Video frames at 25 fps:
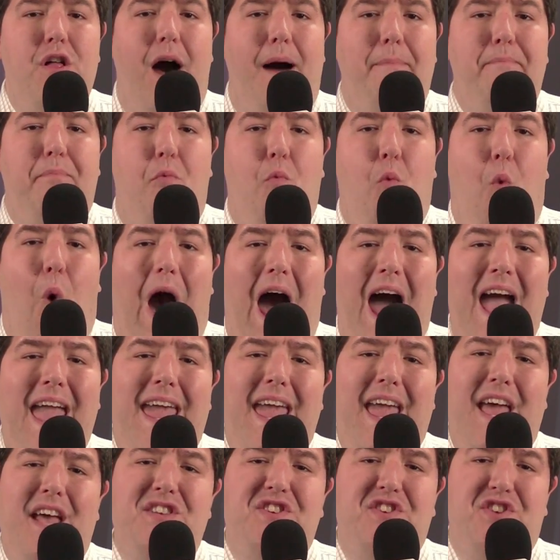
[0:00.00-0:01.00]
up
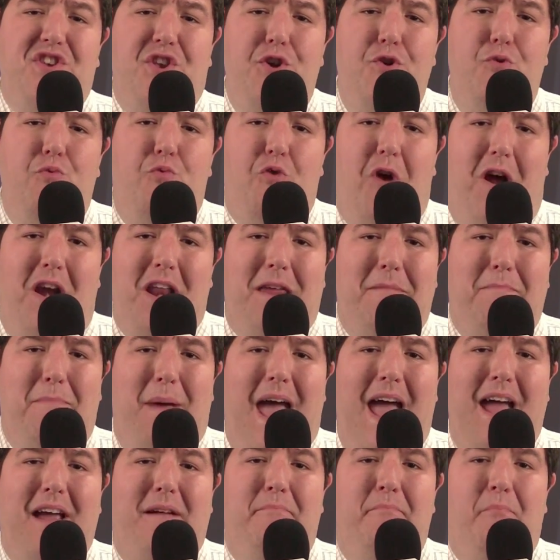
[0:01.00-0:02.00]
YSU running
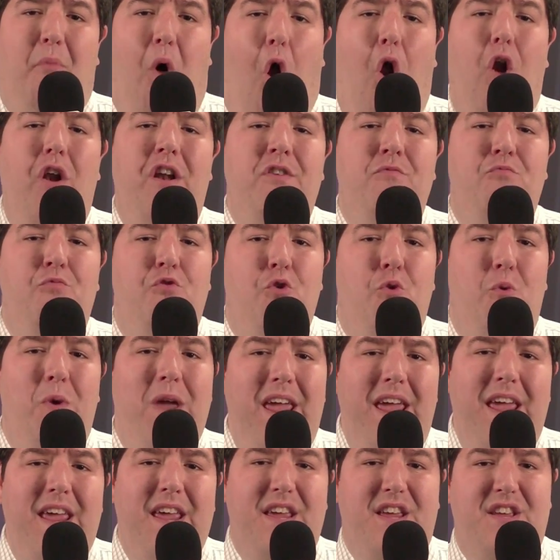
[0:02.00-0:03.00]
back Martin
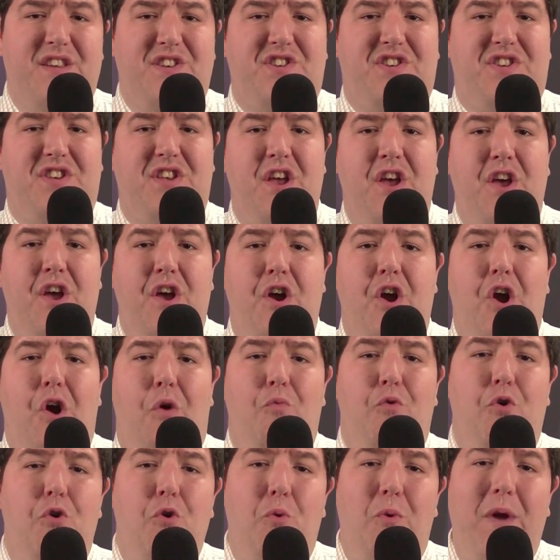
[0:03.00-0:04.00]
Ruiz.
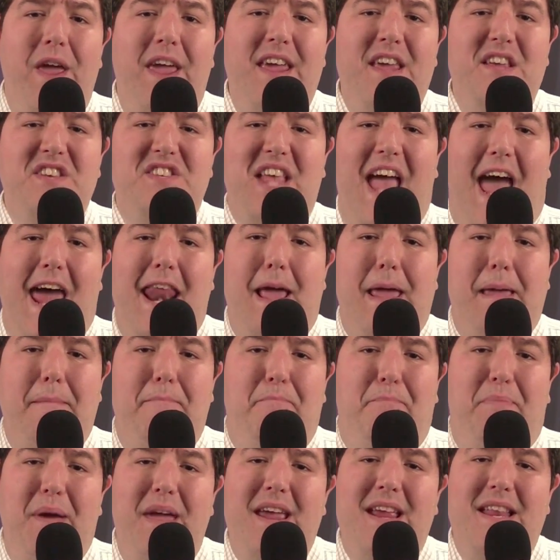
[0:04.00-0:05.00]
Ruiz had a
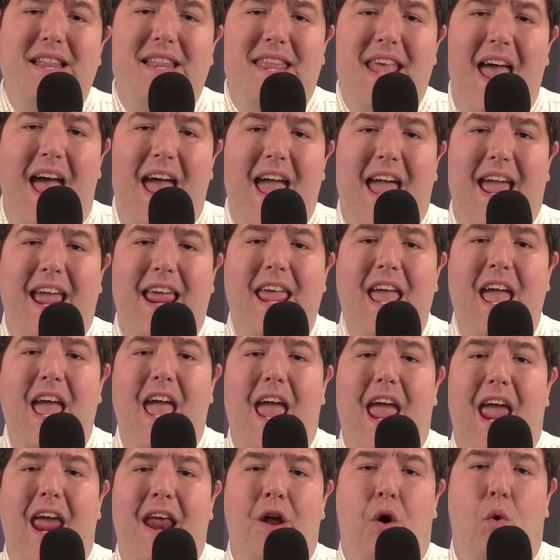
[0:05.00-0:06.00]
big day
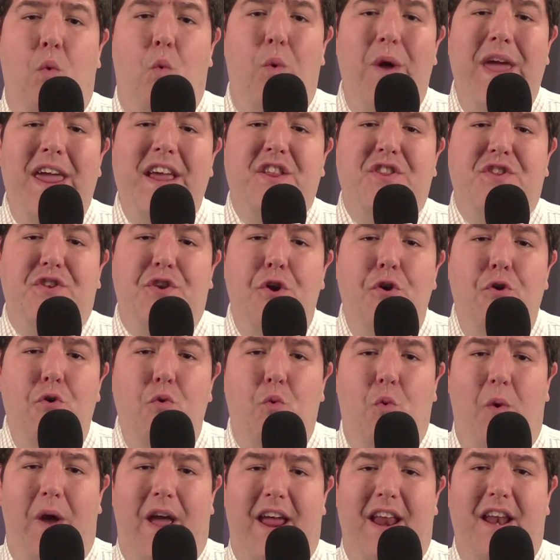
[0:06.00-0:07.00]
in a Week 2
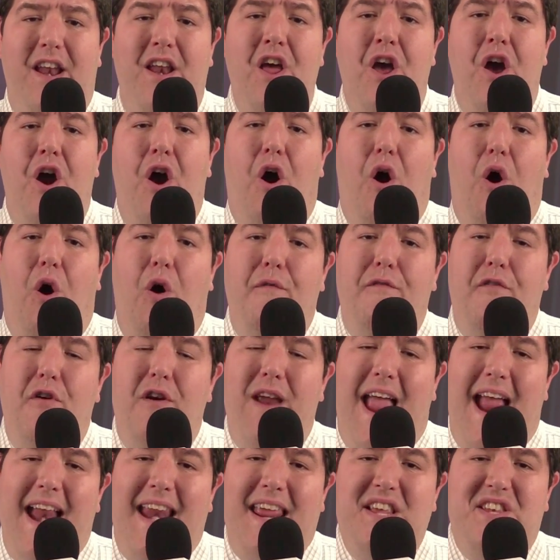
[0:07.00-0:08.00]
win over
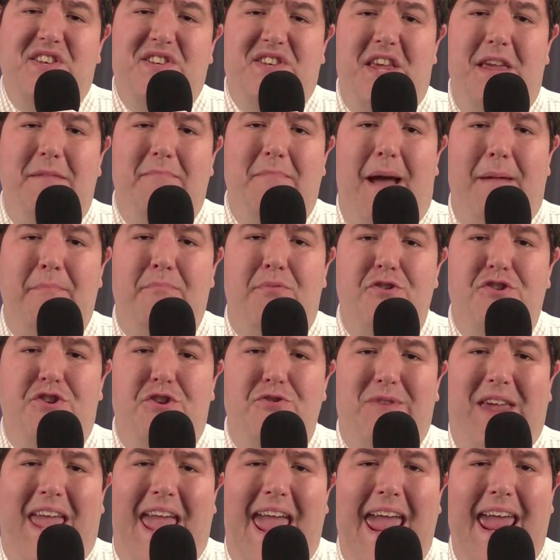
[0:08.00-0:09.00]
NEC member
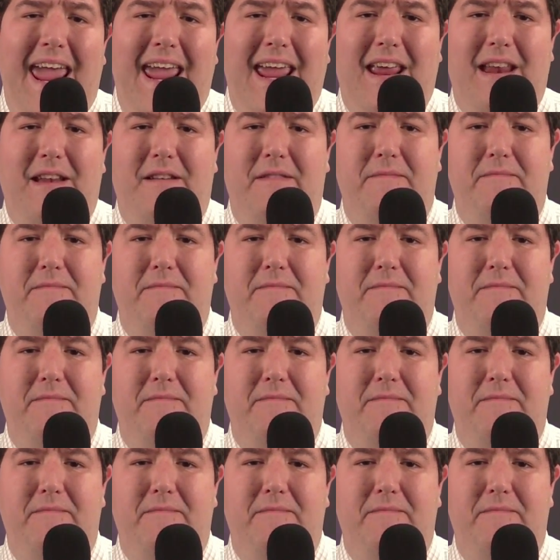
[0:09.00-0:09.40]
Duquesne.